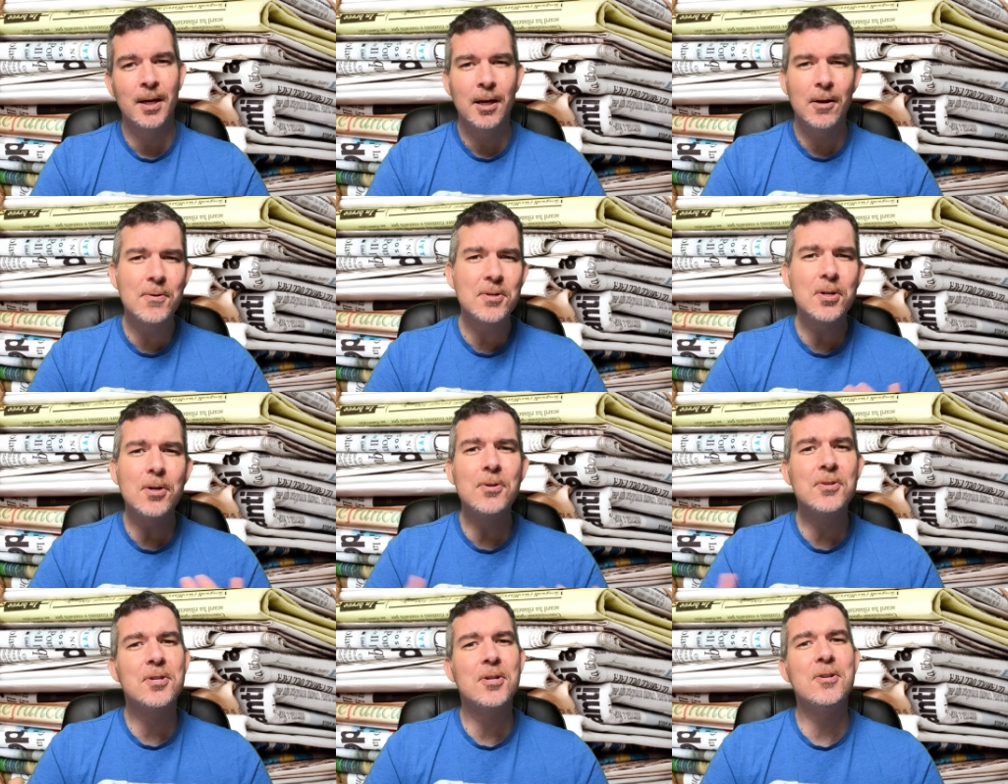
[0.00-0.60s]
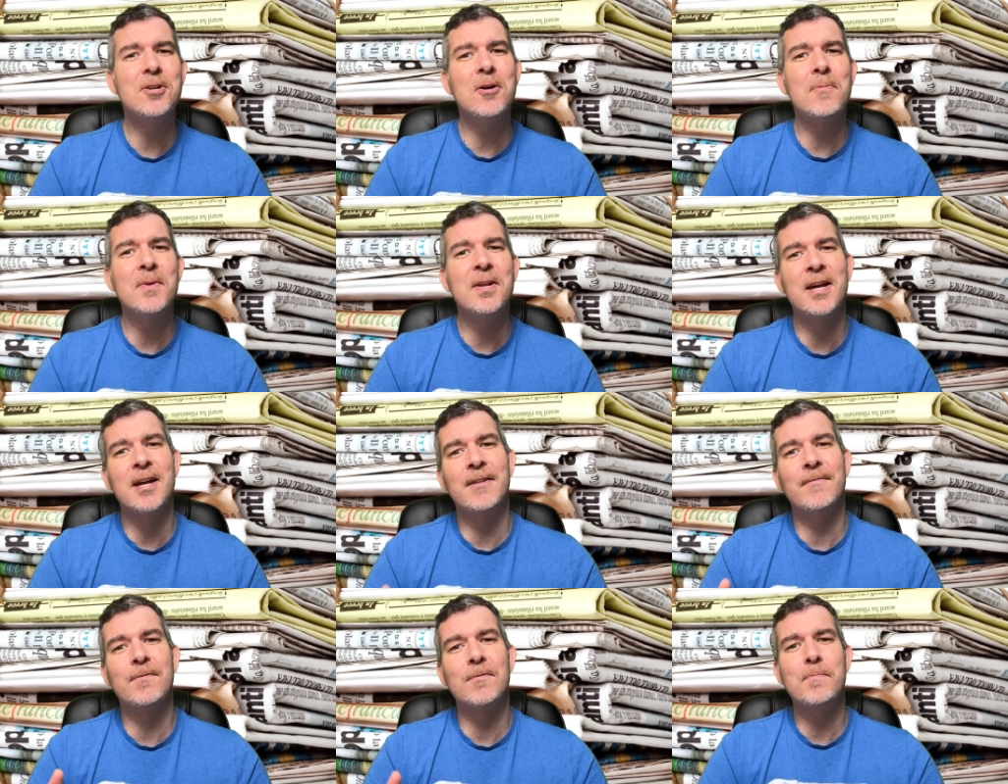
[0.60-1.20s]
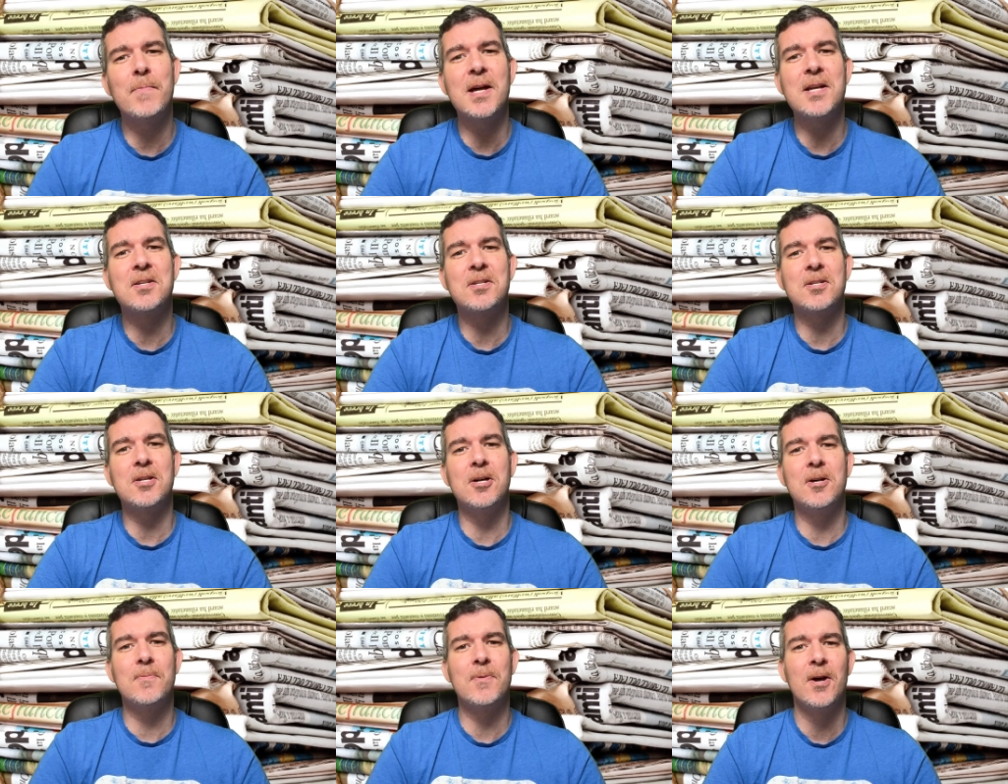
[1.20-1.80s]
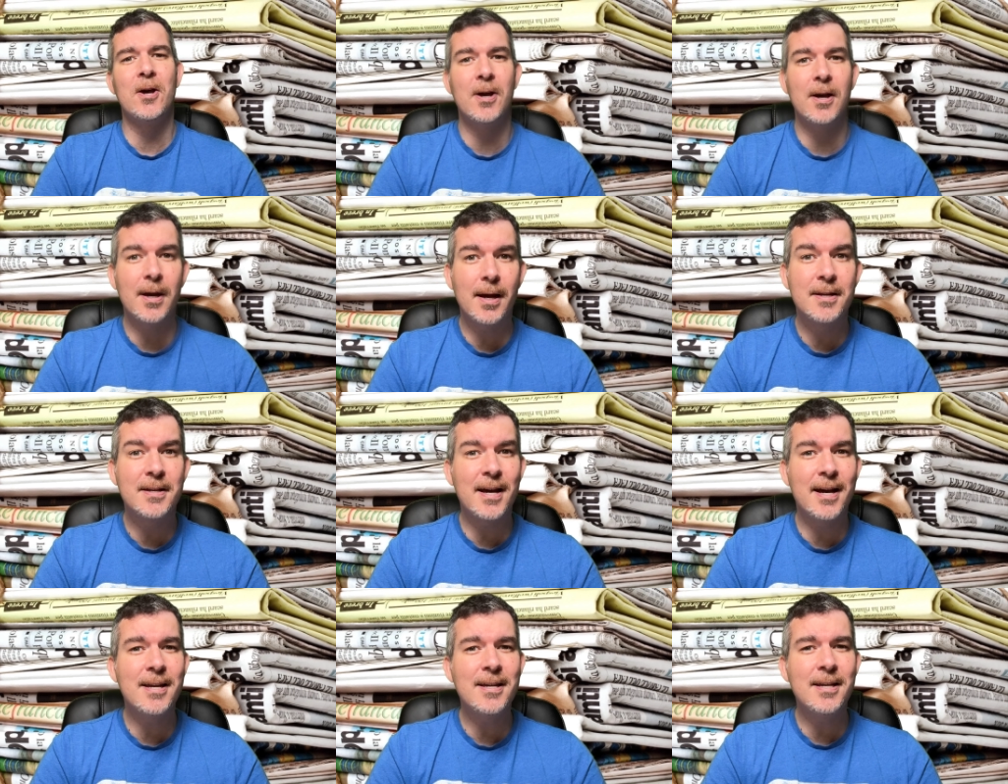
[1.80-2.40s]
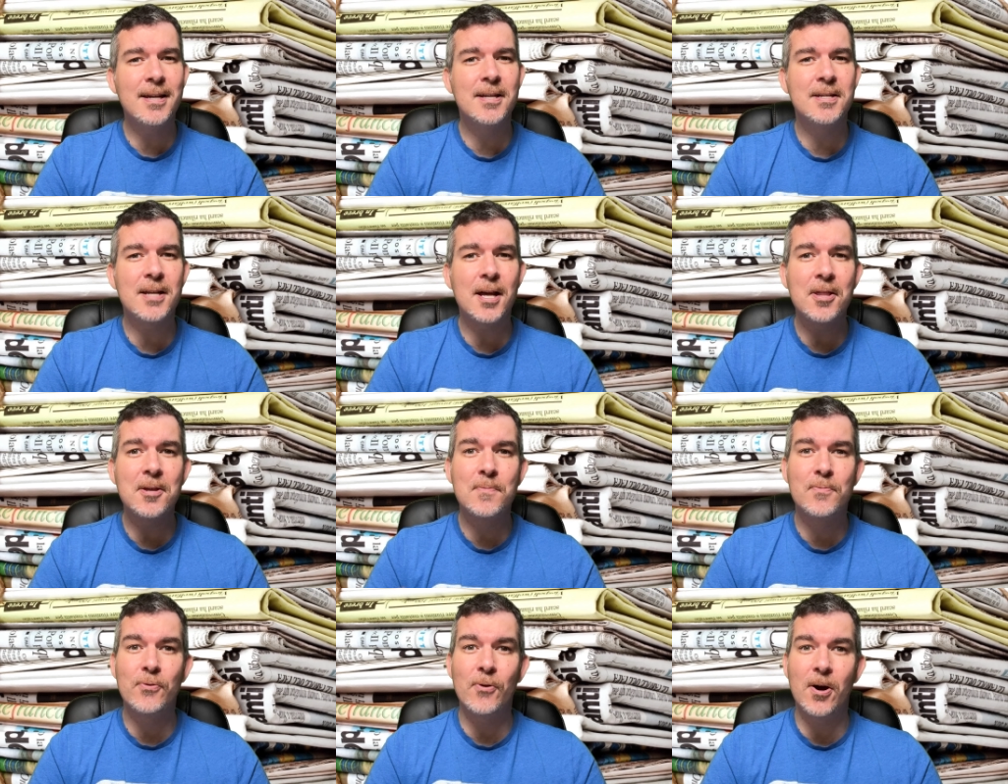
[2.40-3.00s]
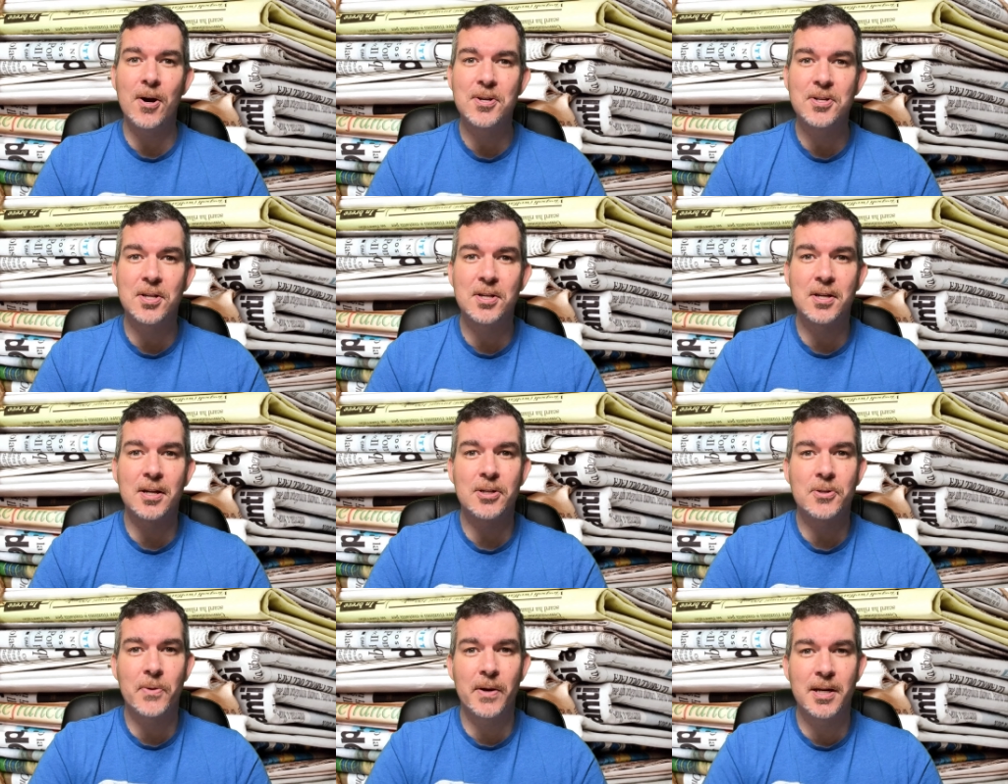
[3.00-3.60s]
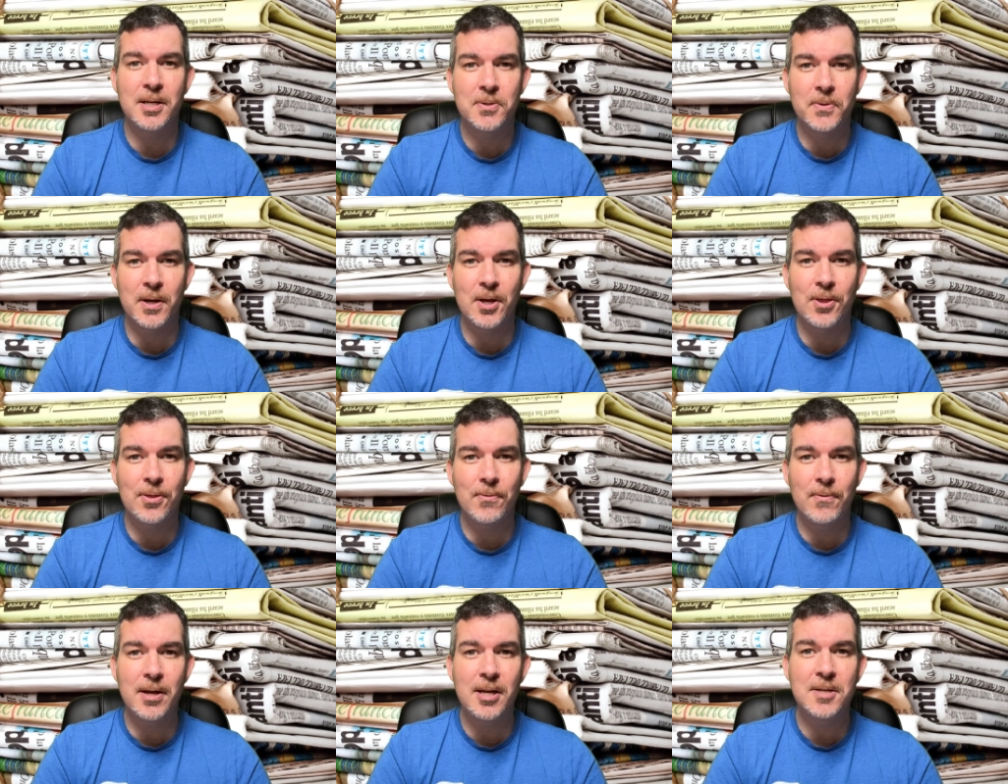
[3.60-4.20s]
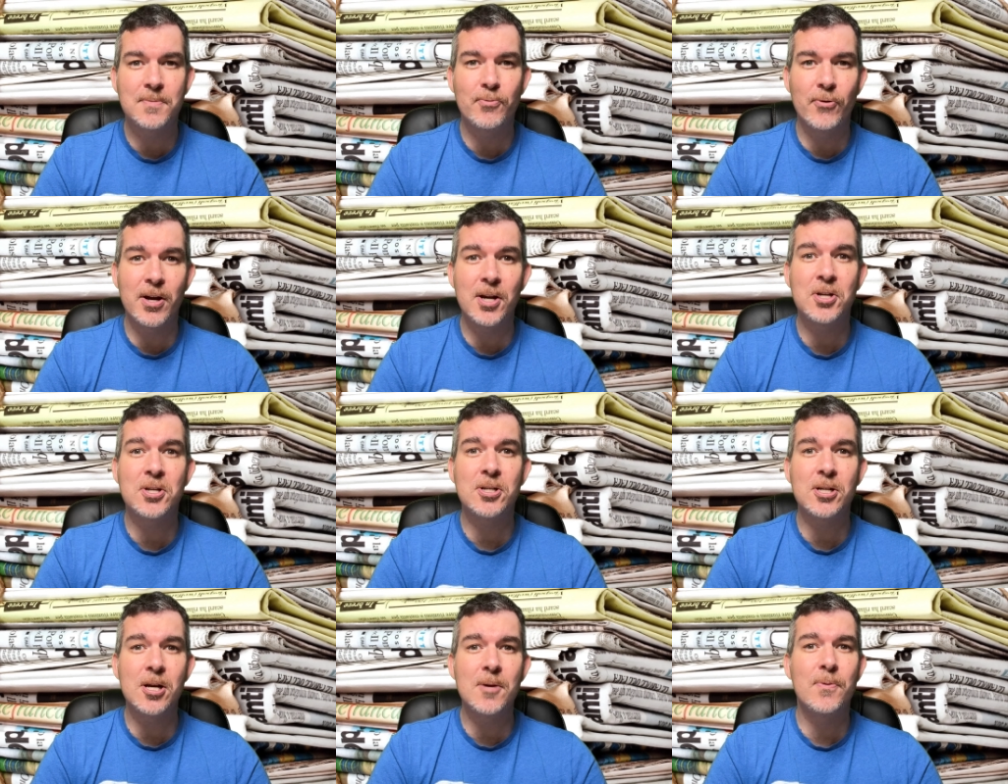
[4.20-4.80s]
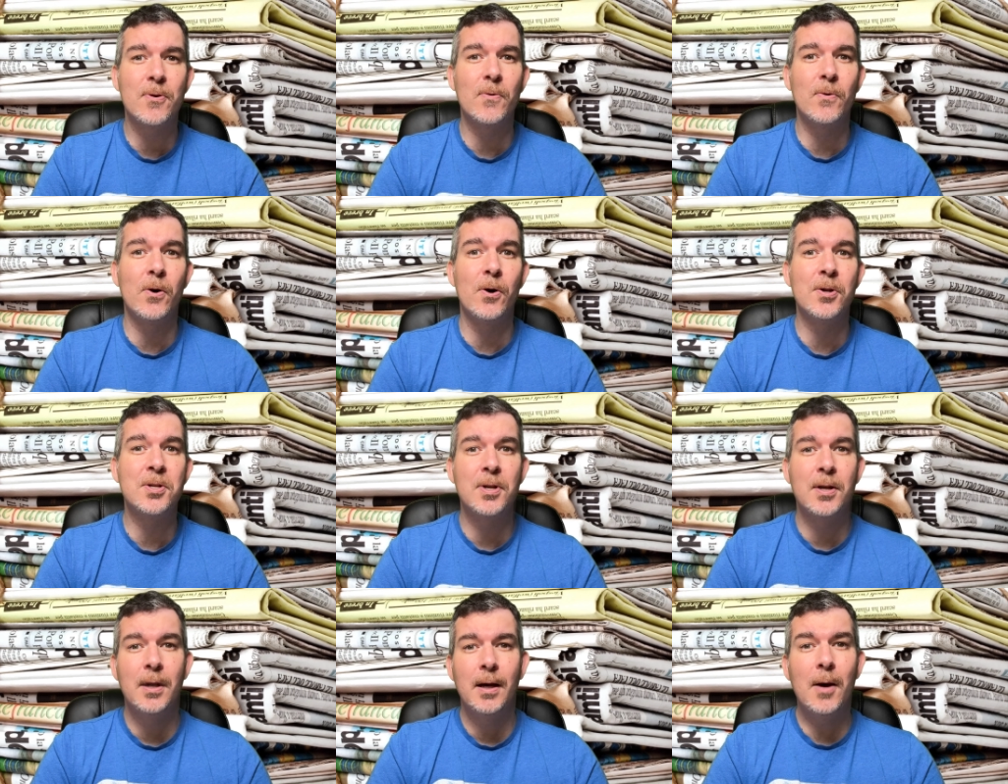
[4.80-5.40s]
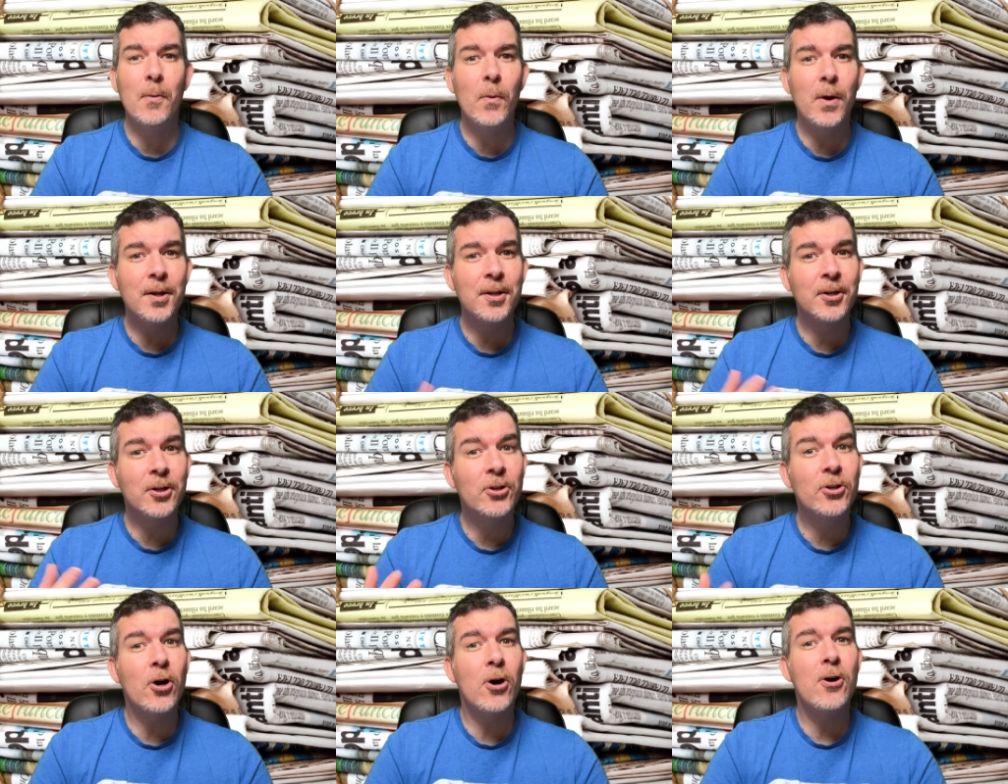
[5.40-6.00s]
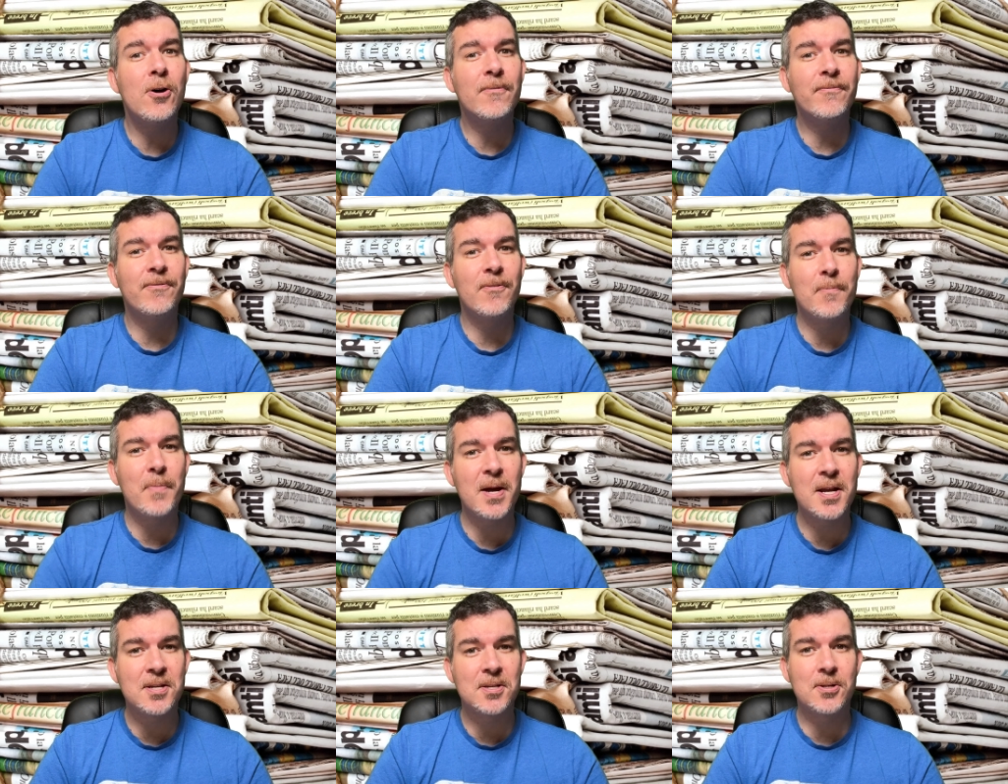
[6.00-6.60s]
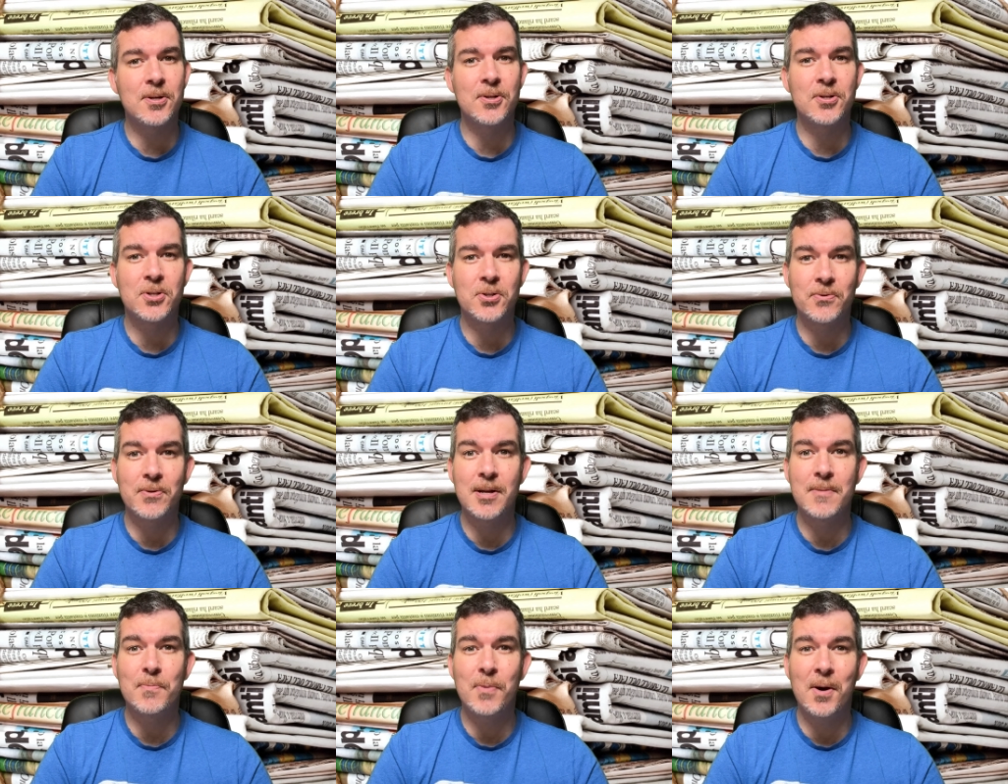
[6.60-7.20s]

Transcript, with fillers: It was also nominated for Best Soap and eight years other prizes at 2023's British Soap Awards and won the Gong for Best On-Screen